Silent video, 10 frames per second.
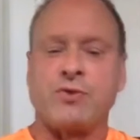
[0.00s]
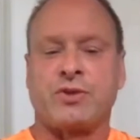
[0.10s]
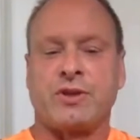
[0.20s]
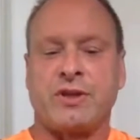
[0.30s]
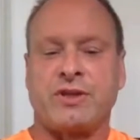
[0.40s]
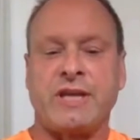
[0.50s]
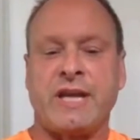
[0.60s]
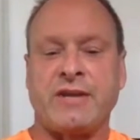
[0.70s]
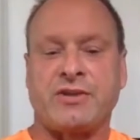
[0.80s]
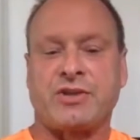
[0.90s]
opposed
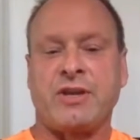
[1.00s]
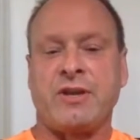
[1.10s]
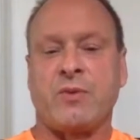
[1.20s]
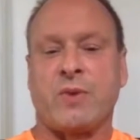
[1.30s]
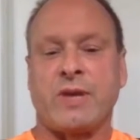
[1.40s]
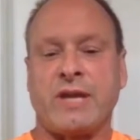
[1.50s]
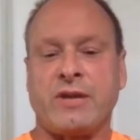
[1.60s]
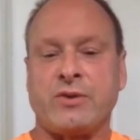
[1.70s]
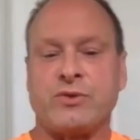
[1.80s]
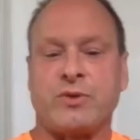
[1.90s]
to the THC
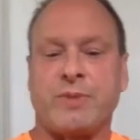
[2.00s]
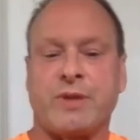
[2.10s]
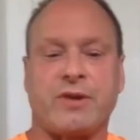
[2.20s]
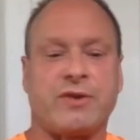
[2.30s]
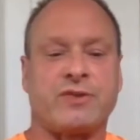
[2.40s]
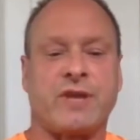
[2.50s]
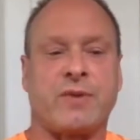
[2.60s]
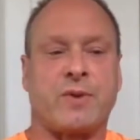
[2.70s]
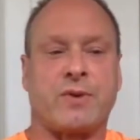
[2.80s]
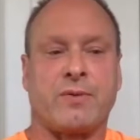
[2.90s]
when they used it,
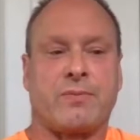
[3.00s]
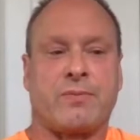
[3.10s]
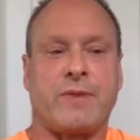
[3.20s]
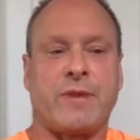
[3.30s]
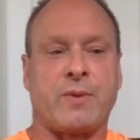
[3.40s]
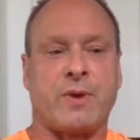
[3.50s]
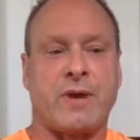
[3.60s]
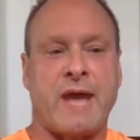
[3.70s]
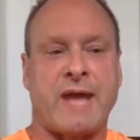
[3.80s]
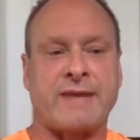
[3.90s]
because they
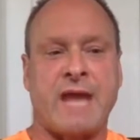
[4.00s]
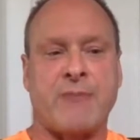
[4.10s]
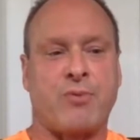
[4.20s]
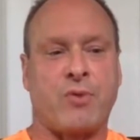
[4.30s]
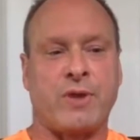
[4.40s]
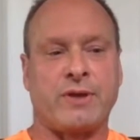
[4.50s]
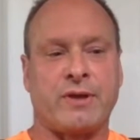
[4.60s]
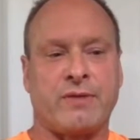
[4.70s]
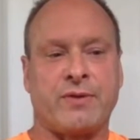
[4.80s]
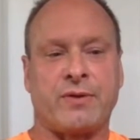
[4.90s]
were at that
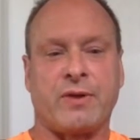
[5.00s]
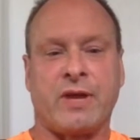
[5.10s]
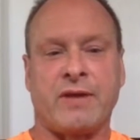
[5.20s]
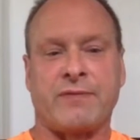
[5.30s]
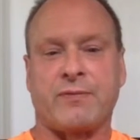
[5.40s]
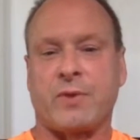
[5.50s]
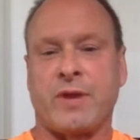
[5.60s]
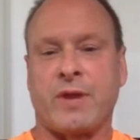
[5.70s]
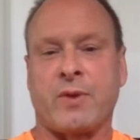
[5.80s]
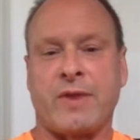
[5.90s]
point of their life where
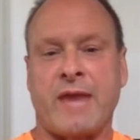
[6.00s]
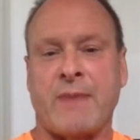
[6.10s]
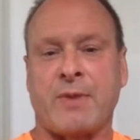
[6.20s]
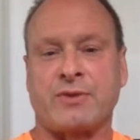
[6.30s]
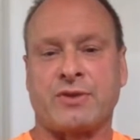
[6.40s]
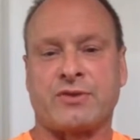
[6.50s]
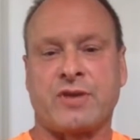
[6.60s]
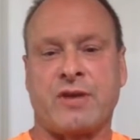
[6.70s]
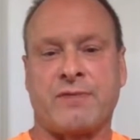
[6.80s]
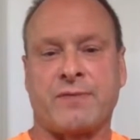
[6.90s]
they were that much
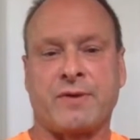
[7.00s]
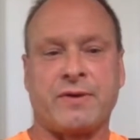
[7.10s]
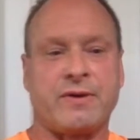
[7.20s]
discomfort,